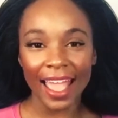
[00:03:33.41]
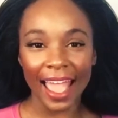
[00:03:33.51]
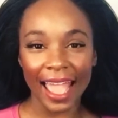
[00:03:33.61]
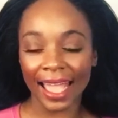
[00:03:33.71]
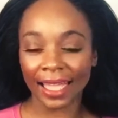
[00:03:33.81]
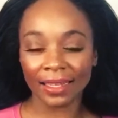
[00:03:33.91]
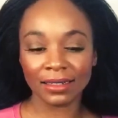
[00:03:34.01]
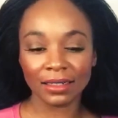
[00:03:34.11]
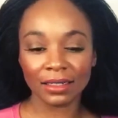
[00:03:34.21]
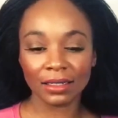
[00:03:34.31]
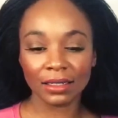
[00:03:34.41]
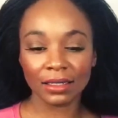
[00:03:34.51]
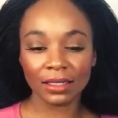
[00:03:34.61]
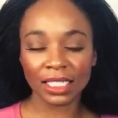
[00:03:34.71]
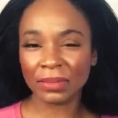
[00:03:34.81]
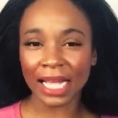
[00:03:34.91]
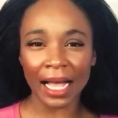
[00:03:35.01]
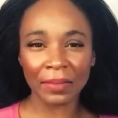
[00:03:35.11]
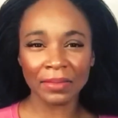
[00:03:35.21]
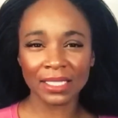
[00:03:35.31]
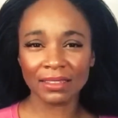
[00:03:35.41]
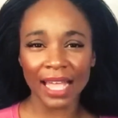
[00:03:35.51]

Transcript: and sometimes